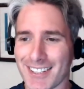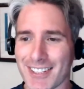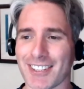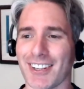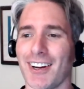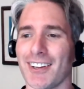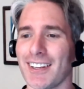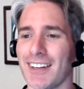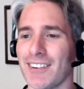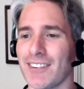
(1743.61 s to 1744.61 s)
and
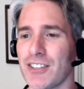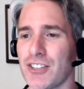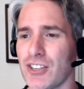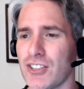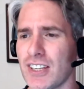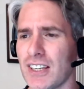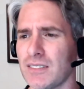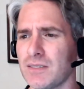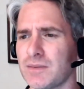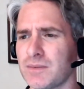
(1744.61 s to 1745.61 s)
slowly
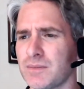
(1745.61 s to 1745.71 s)
reducing.